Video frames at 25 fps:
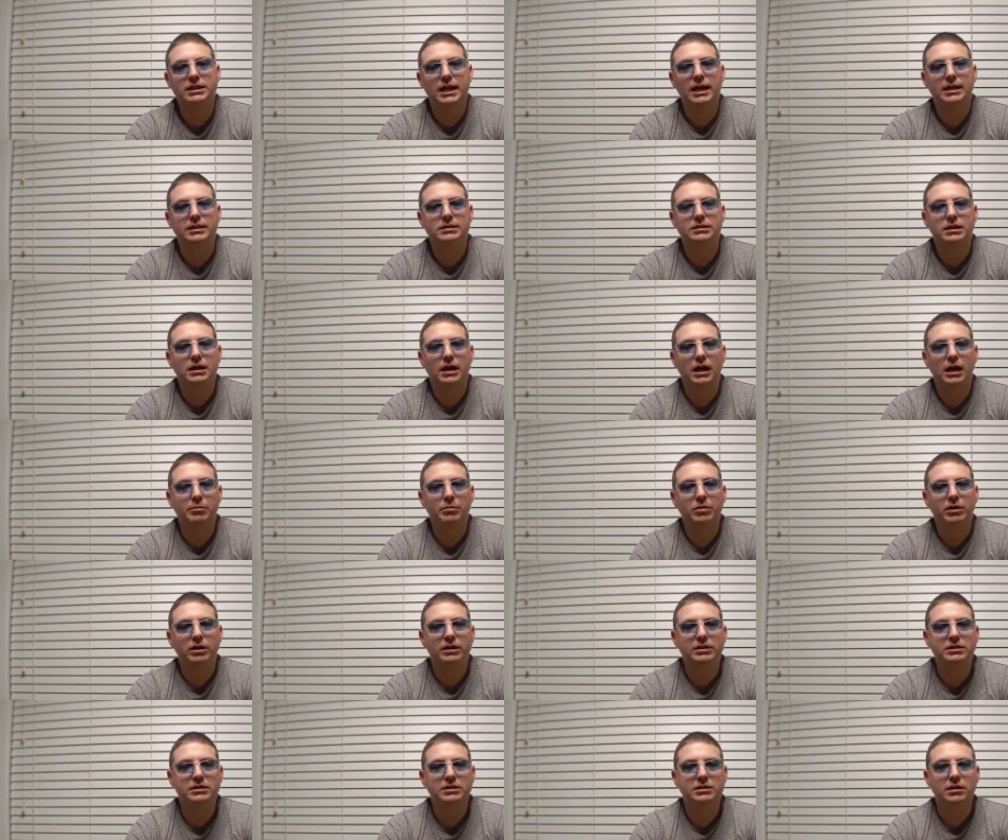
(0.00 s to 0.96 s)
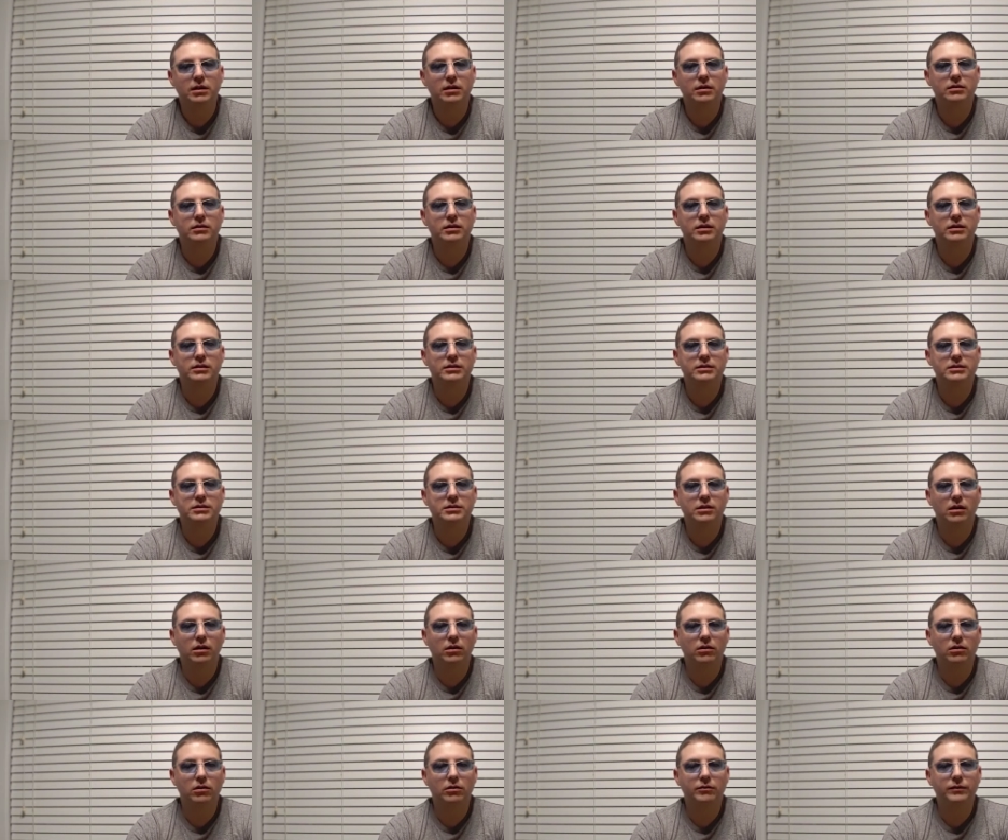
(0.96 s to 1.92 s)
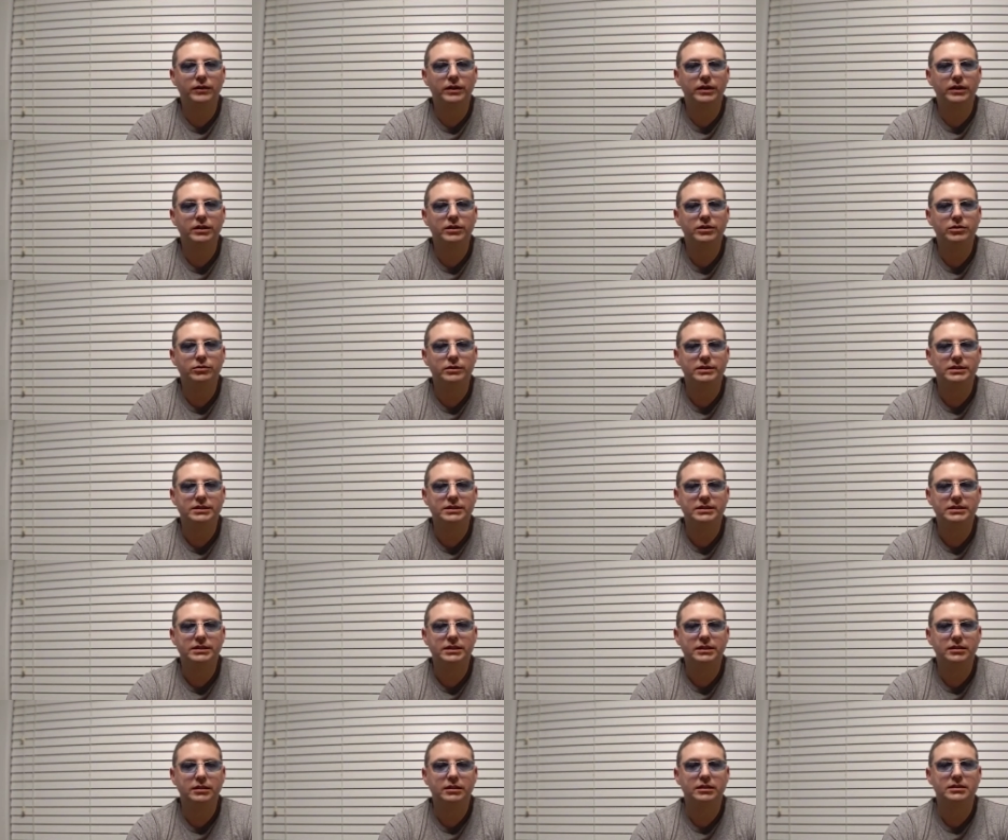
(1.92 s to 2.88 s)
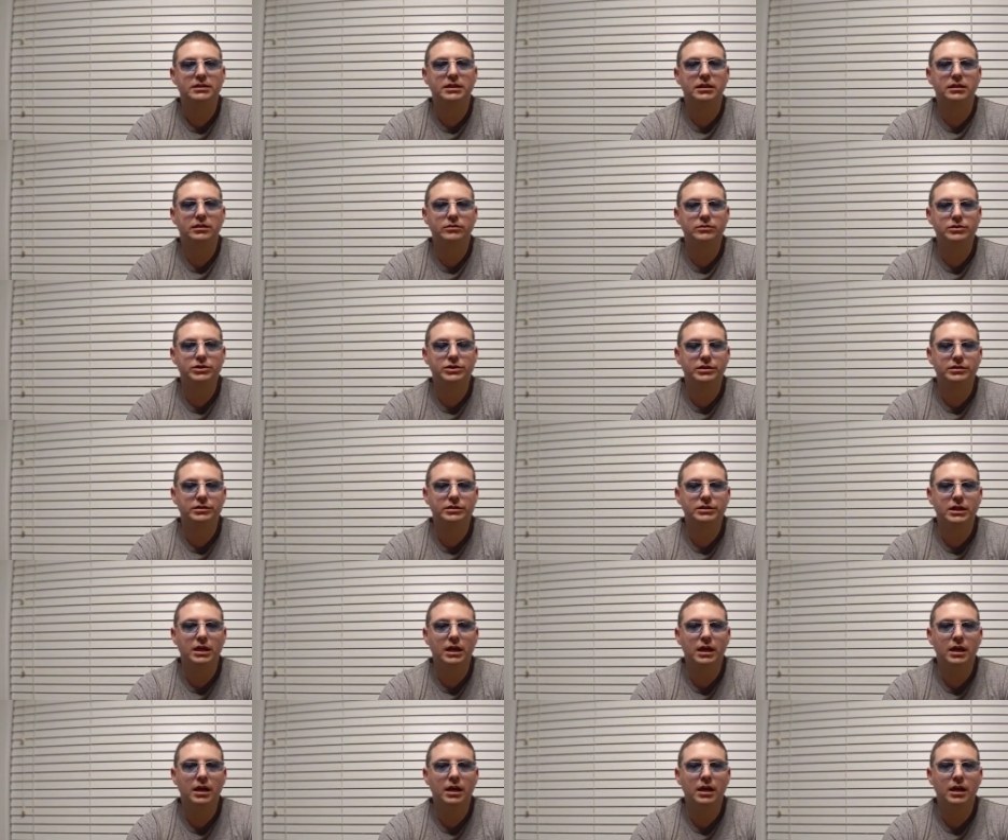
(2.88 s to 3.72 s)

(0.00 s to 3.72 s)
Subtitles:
as copper can start to dissolve into acidic solutions.